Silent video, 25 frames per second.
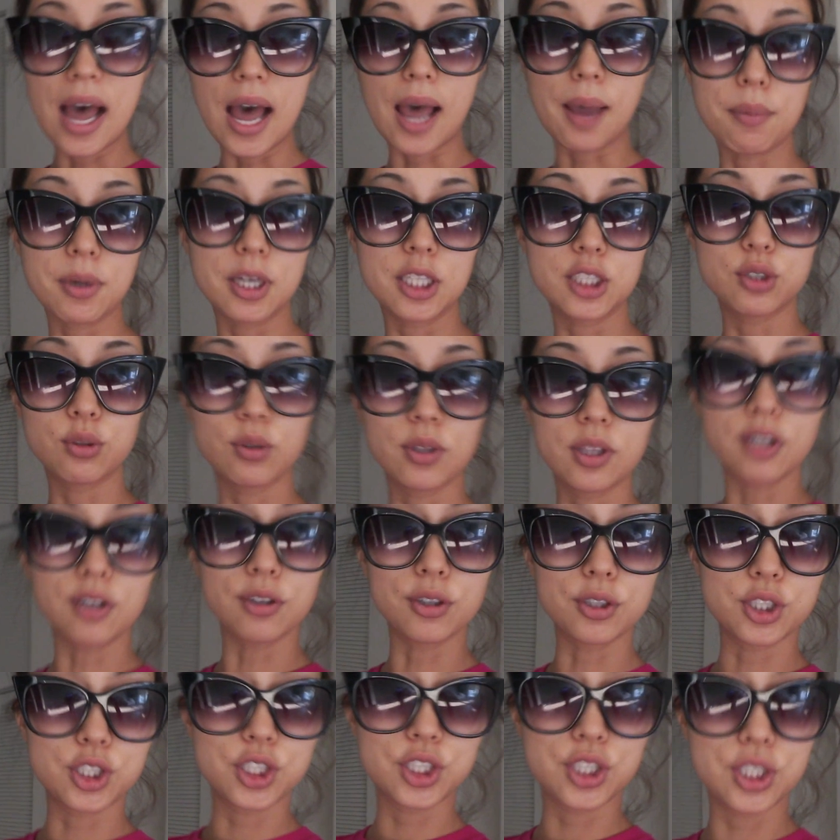I'm gonna do a
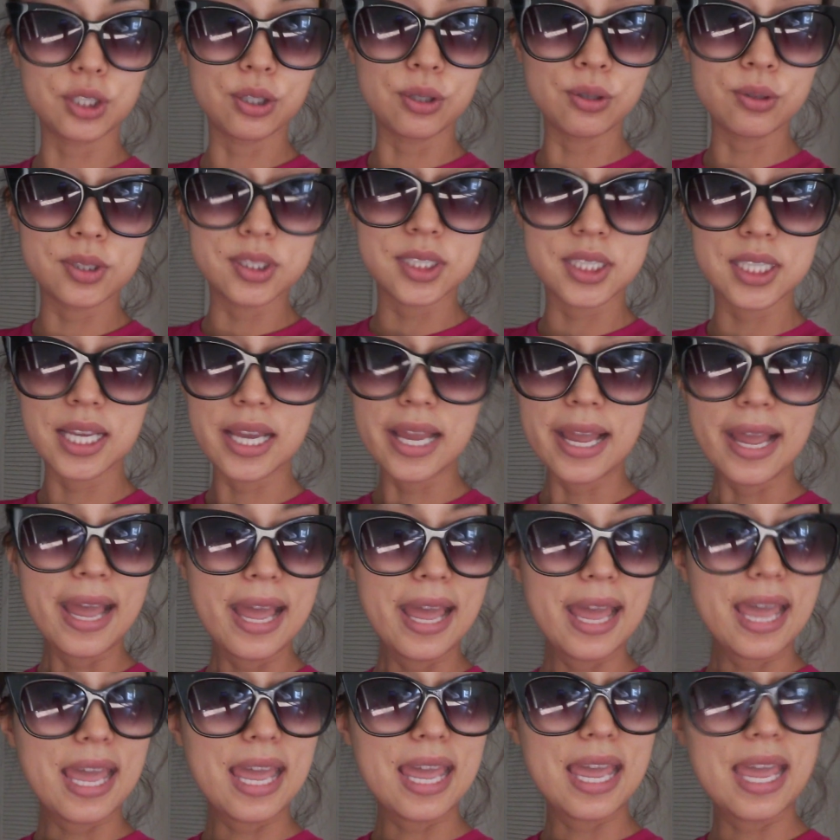little shoot
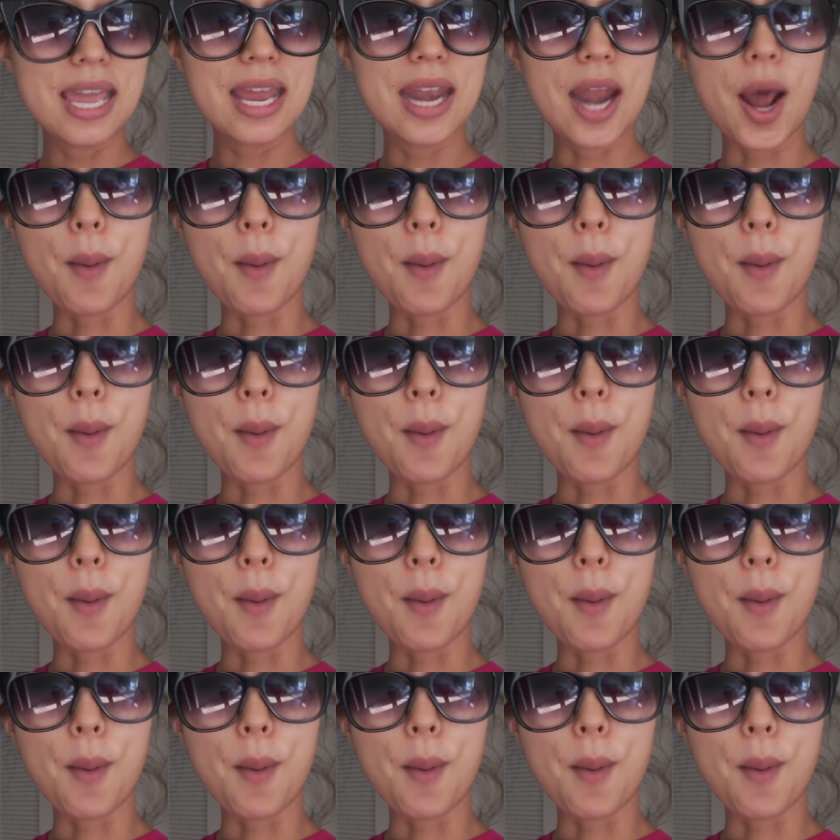in